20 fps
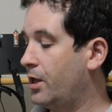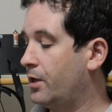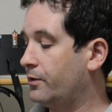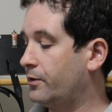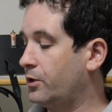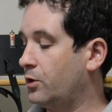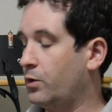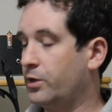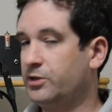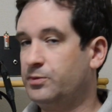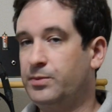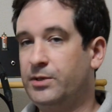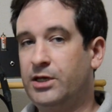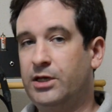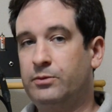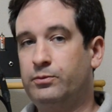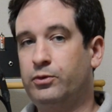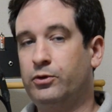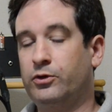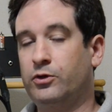The USB
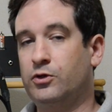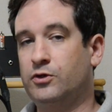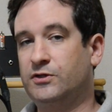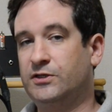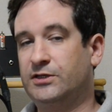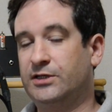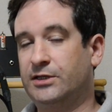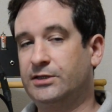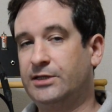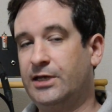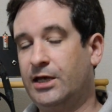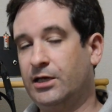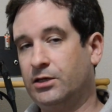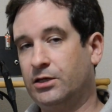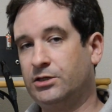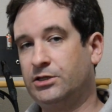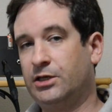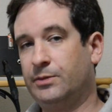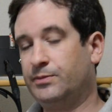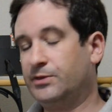input uses a 10er
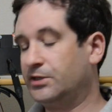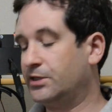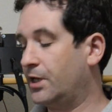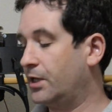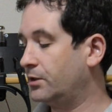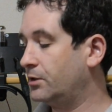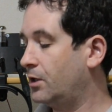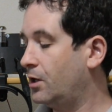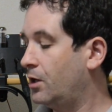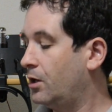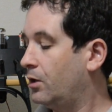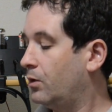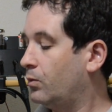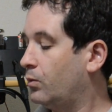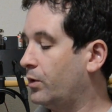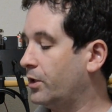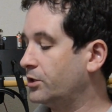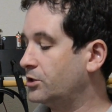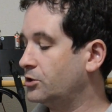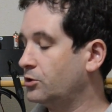chipset,
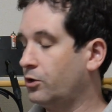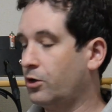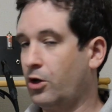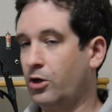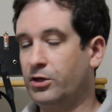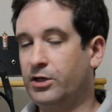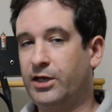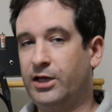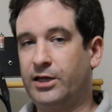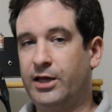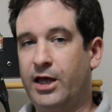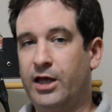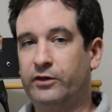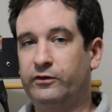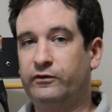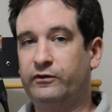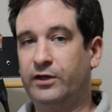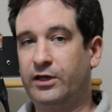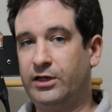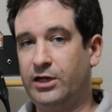which not only
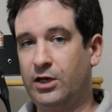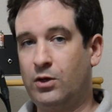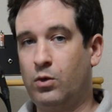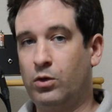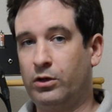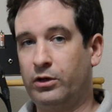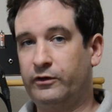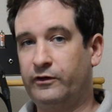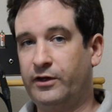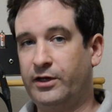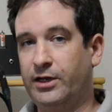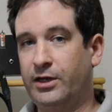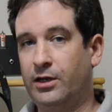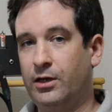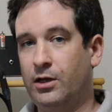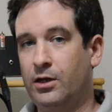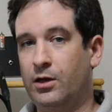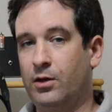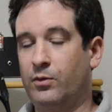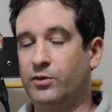allows CD quality
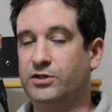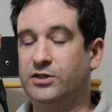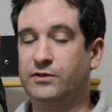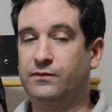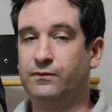which is